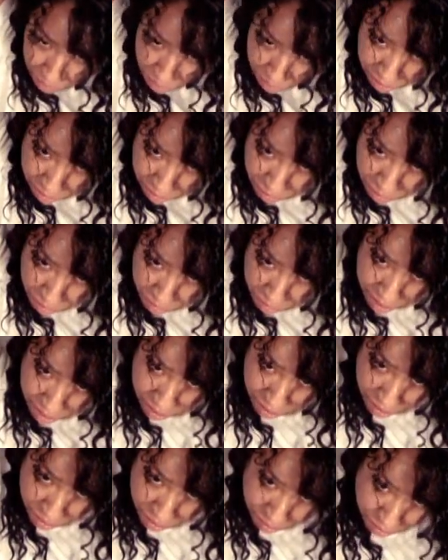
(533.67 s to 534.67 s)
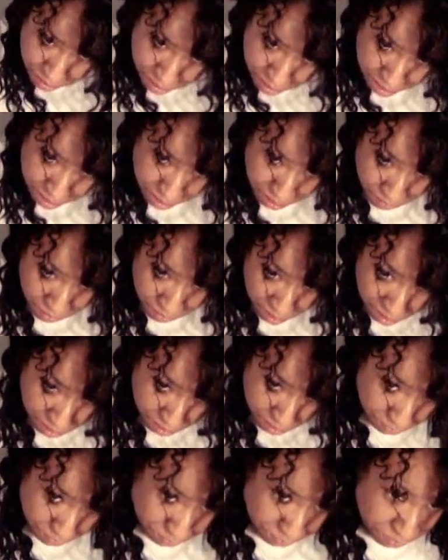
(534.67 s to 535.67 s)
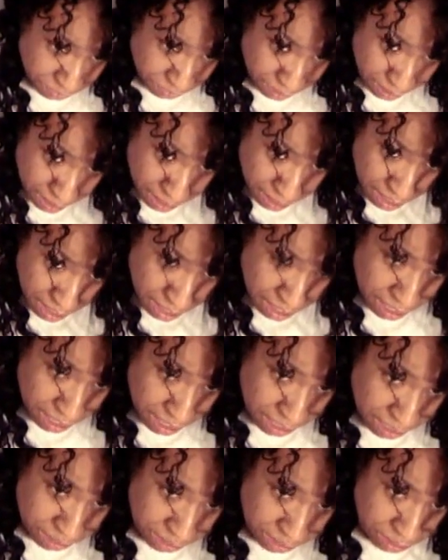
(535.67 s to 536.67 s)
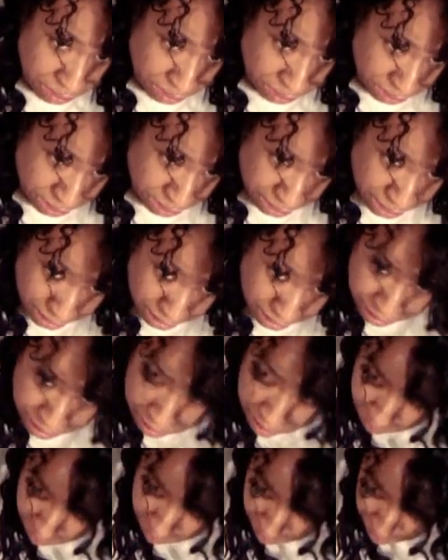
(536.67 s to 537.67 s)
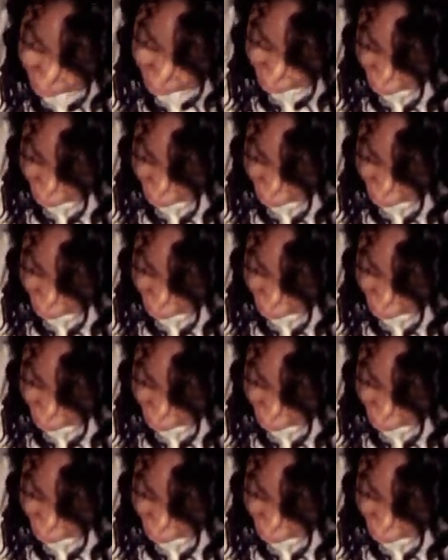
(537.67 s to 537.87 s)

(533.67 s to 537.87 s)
to pull any more of my hair. Okay, there we go. So I just had to separate